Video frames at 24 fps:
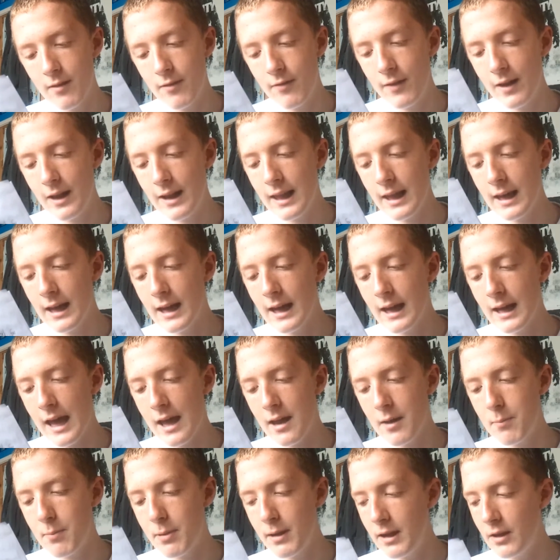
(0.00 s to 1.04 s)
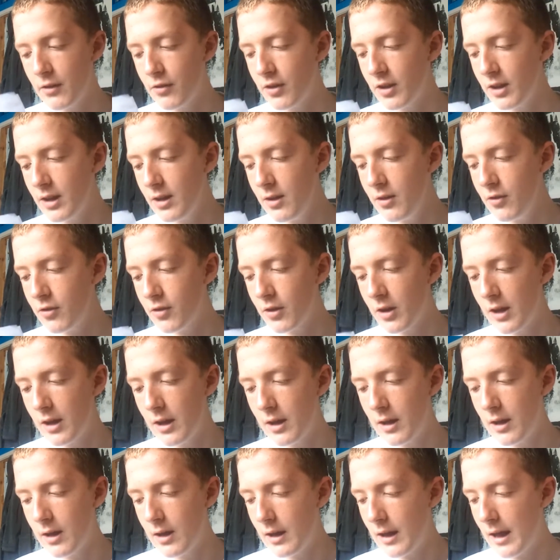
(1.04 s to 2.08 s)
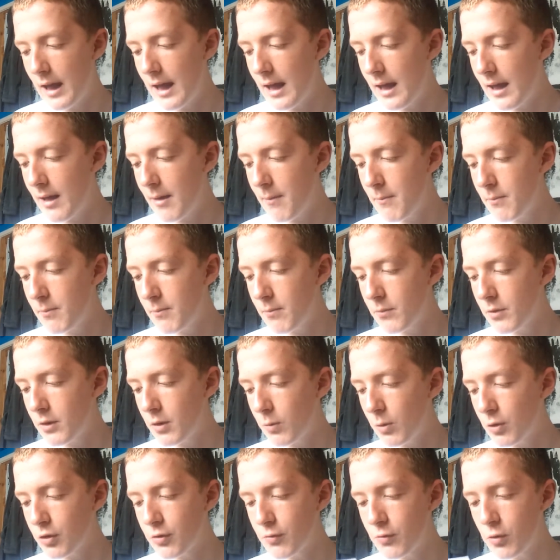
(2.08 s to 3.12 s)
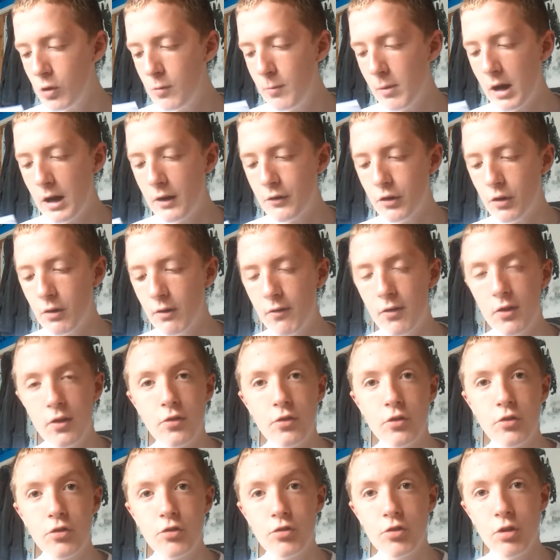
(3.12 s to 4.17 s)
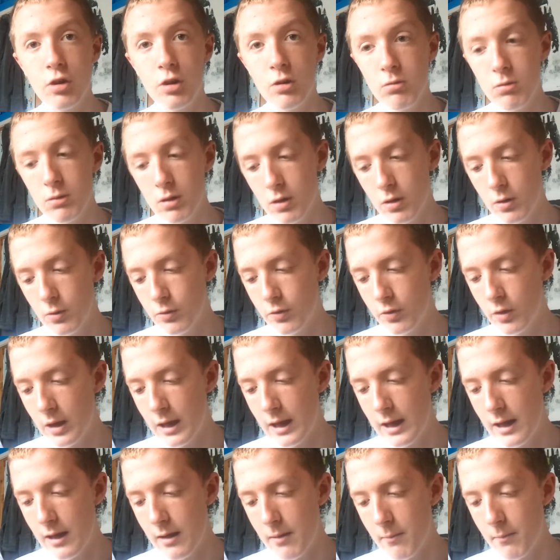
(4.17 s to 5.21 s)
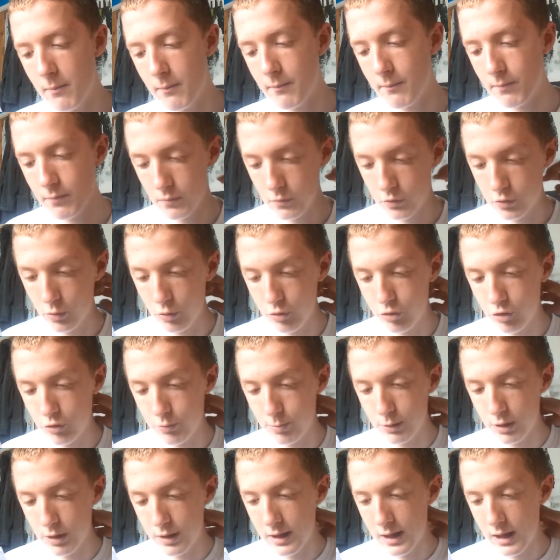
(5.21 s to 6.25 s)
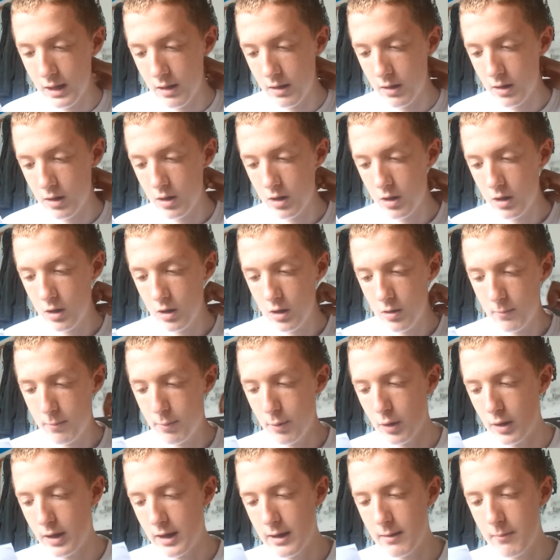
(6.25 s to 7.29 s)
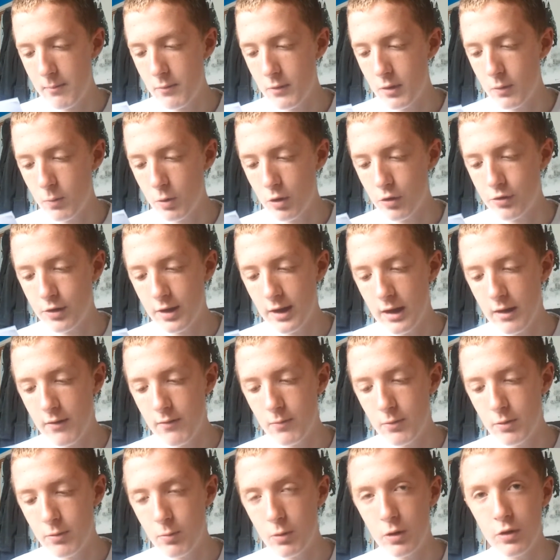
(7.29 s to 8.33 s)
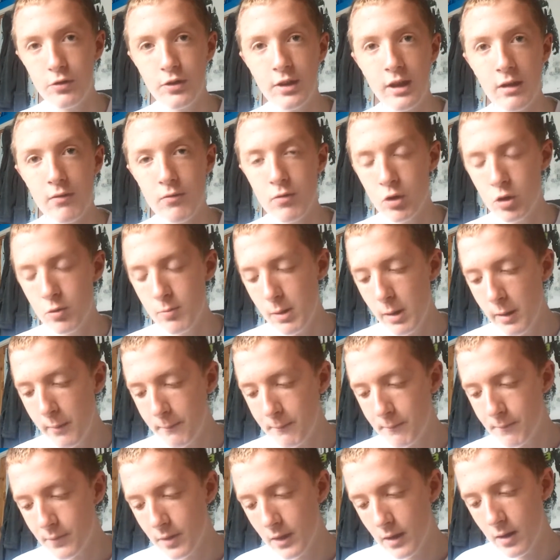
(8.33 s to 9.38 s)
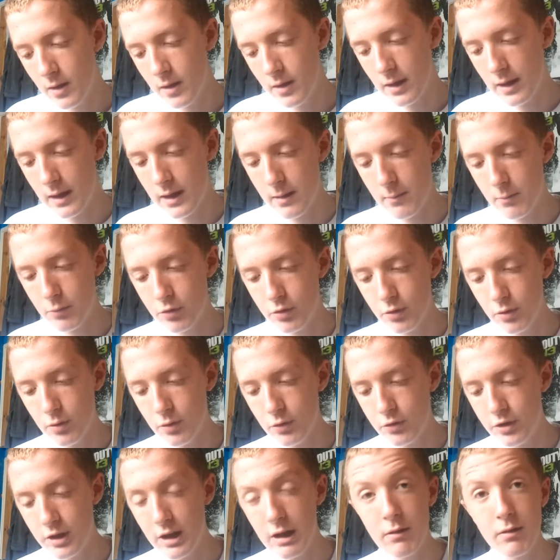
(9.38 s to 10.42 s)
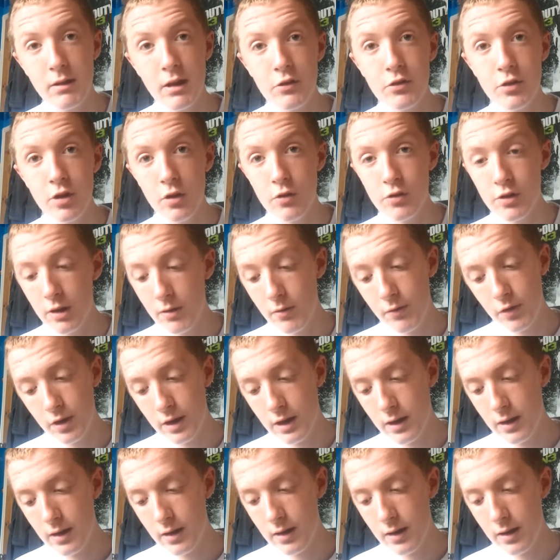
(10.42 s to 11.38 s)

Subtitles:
fairly high end PCs. There was a rumour, I don't know if this is true, so don't judge me on that. But there was that rumour. So see how that turns out